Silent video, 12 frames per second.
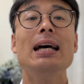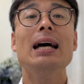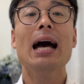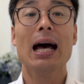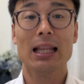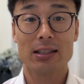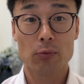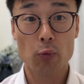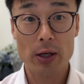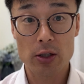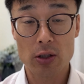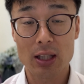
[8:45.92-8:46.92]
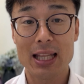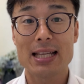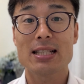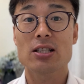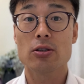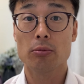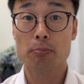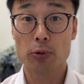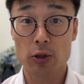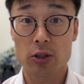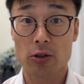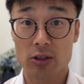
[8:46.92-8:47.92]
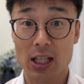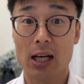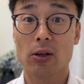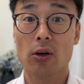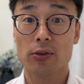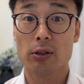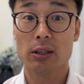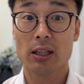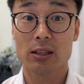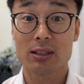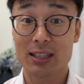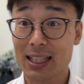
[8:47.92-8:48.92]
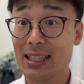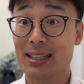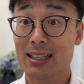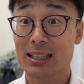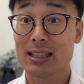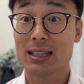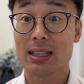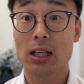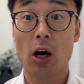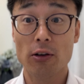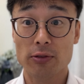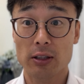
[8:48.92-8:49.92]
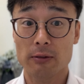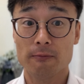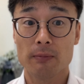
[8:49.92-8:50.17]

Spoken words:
And when you clench, you push your tongue on the teeth often.